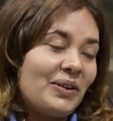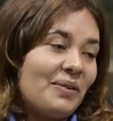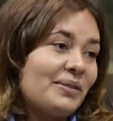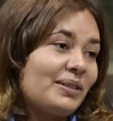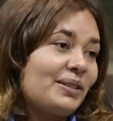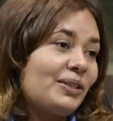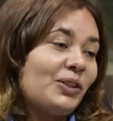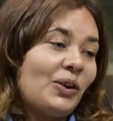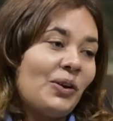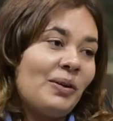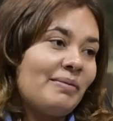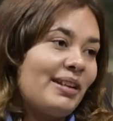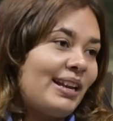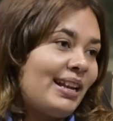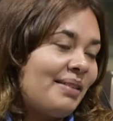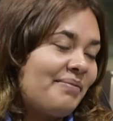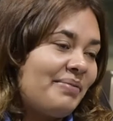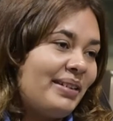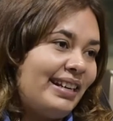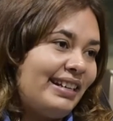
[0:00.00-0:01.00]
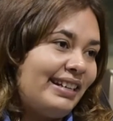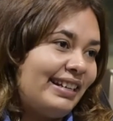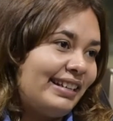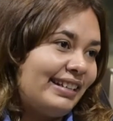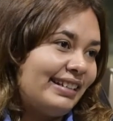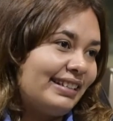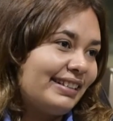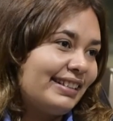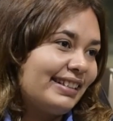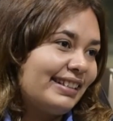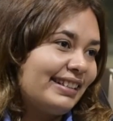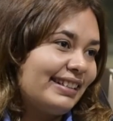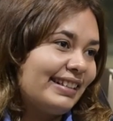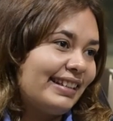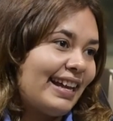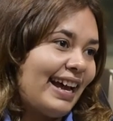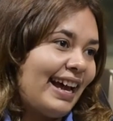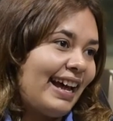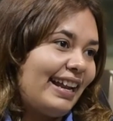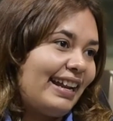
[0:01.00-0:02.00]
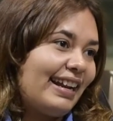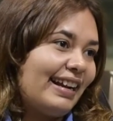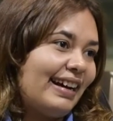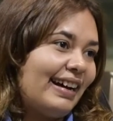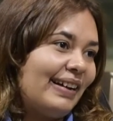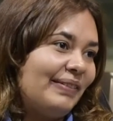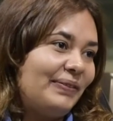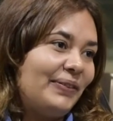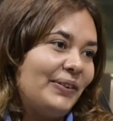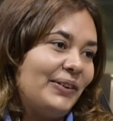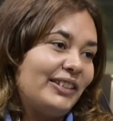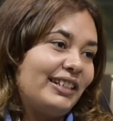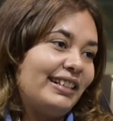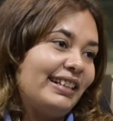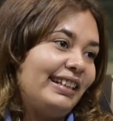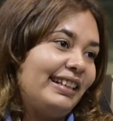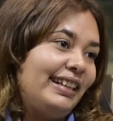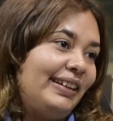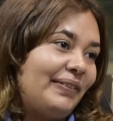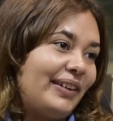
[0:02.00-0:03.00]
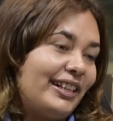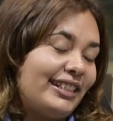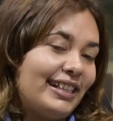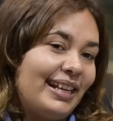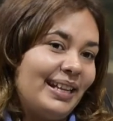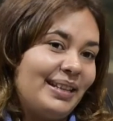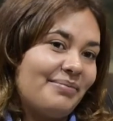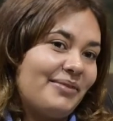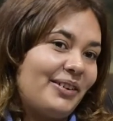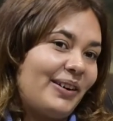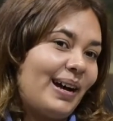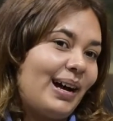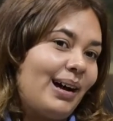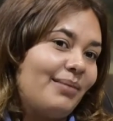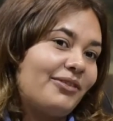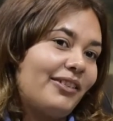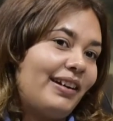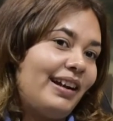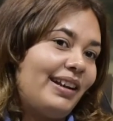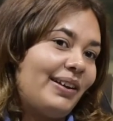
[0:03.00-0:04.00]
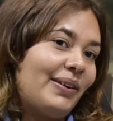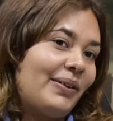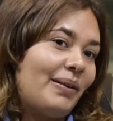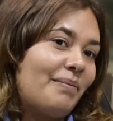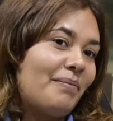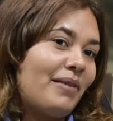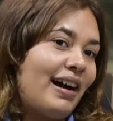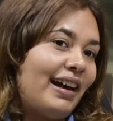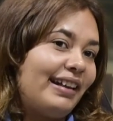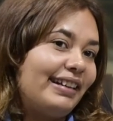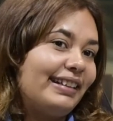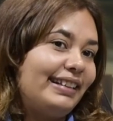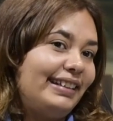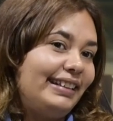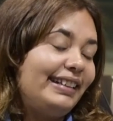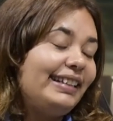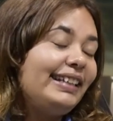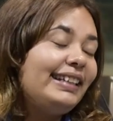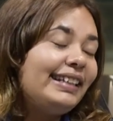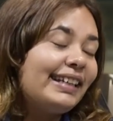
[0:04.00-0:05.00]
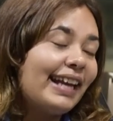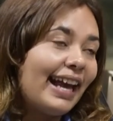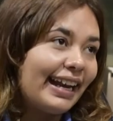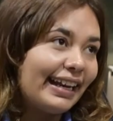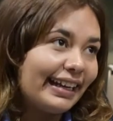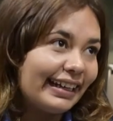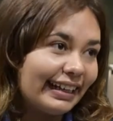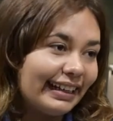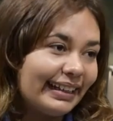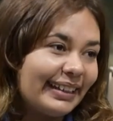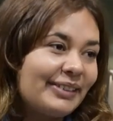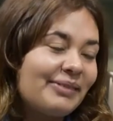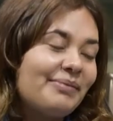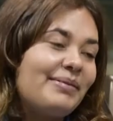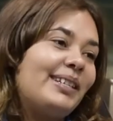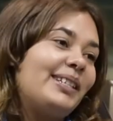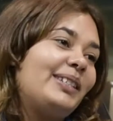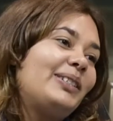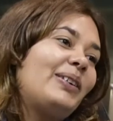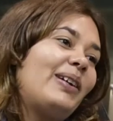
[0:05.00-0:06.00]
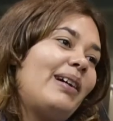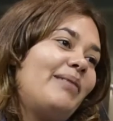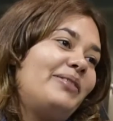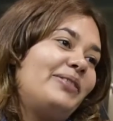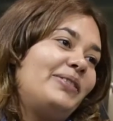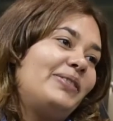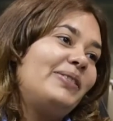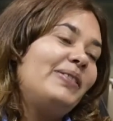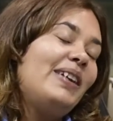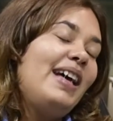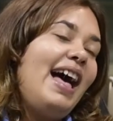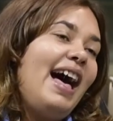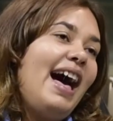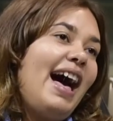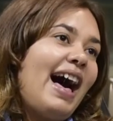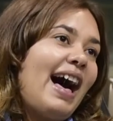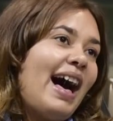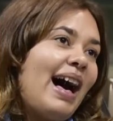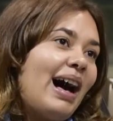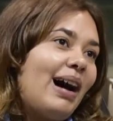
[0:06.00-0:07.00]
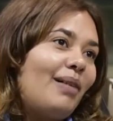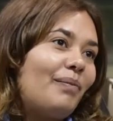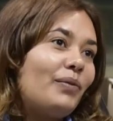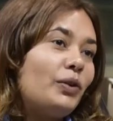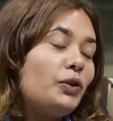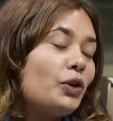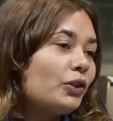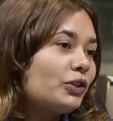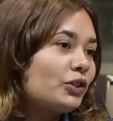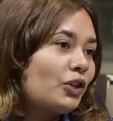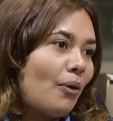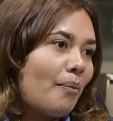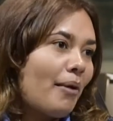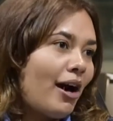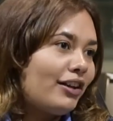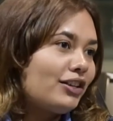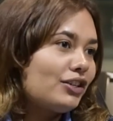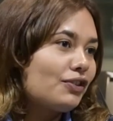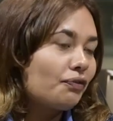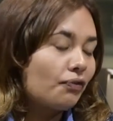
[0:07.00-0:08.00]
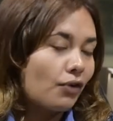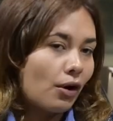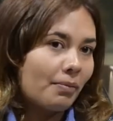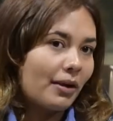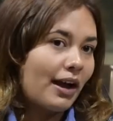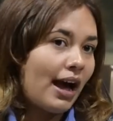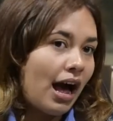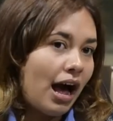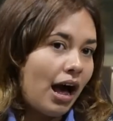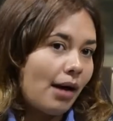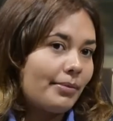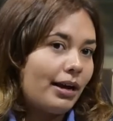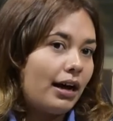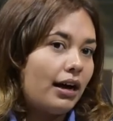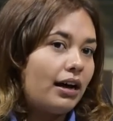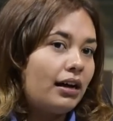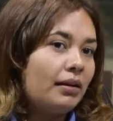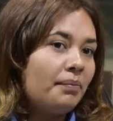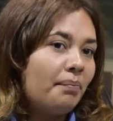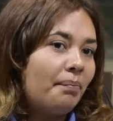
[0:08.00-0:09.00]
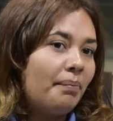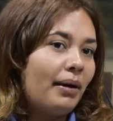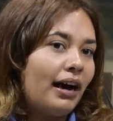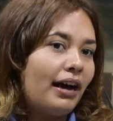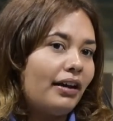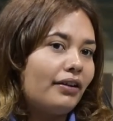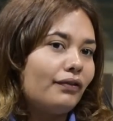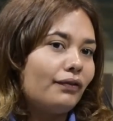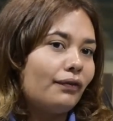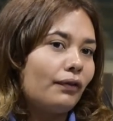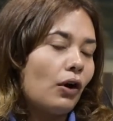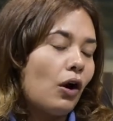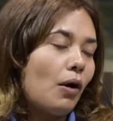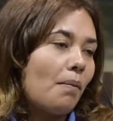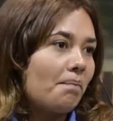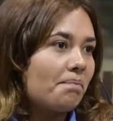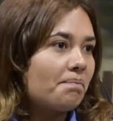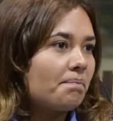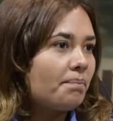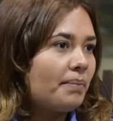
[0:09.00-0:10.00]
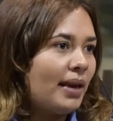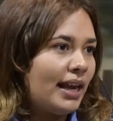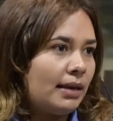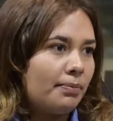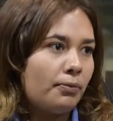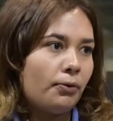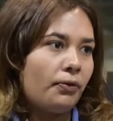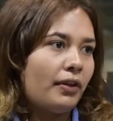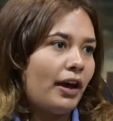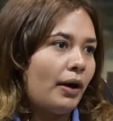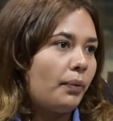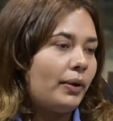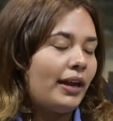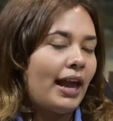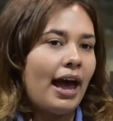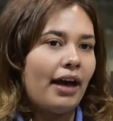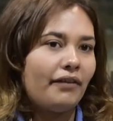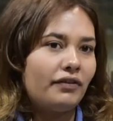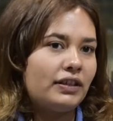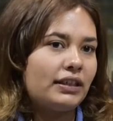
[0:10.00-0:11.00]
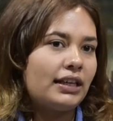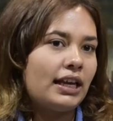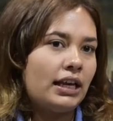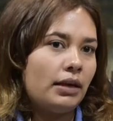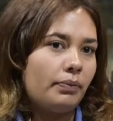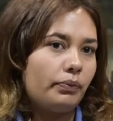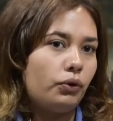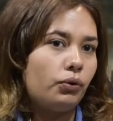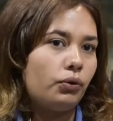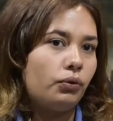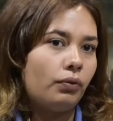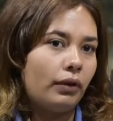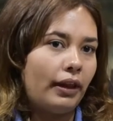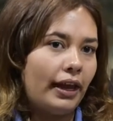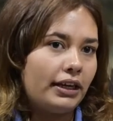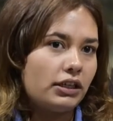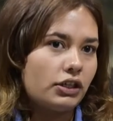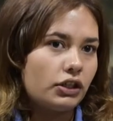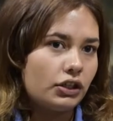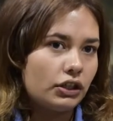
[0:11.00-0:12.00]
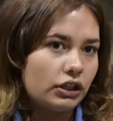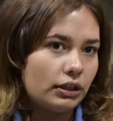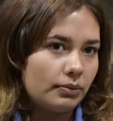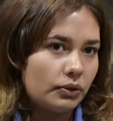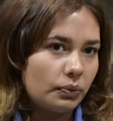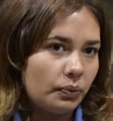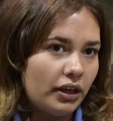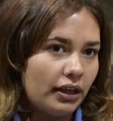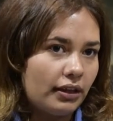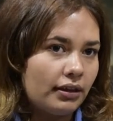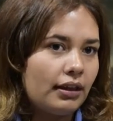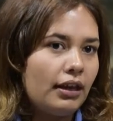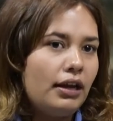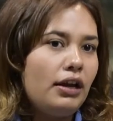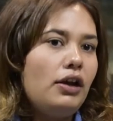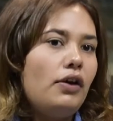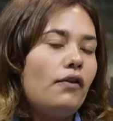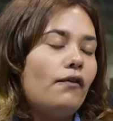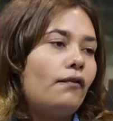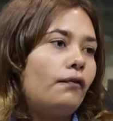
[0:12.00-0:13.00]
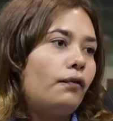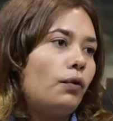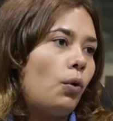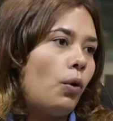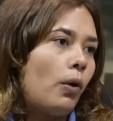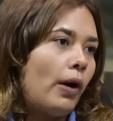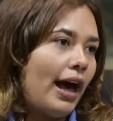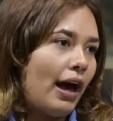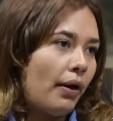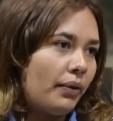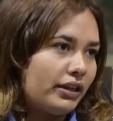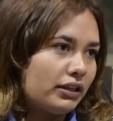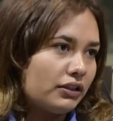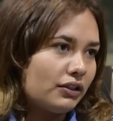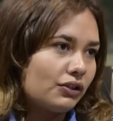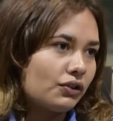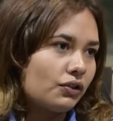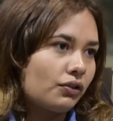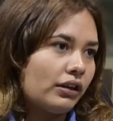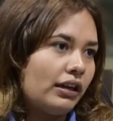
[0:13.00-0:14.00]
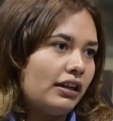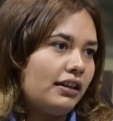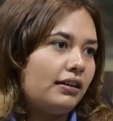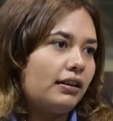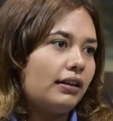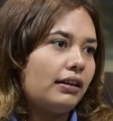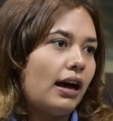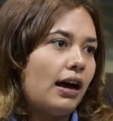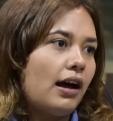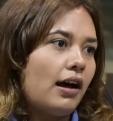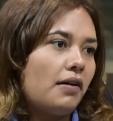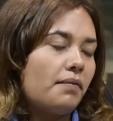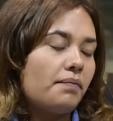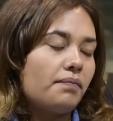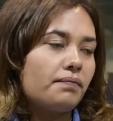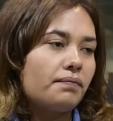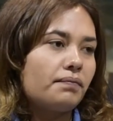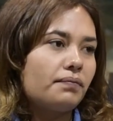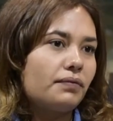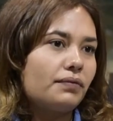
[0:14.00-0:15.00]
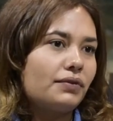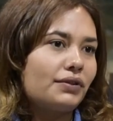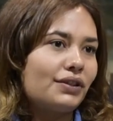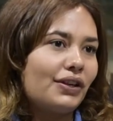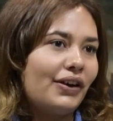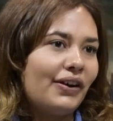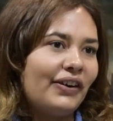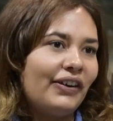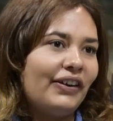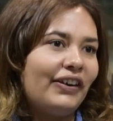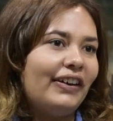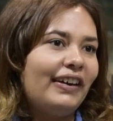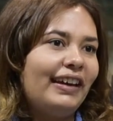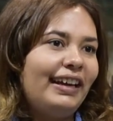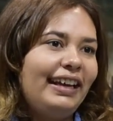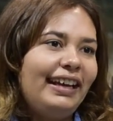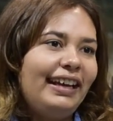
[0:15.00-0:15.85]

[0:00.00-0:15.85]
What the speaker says: so many opinions that, unfortunately, if I share them on Karma Radio, I might get in a little bit of trouble, not so much from Karma, but from people that we have to keep good relationships with for our industry. So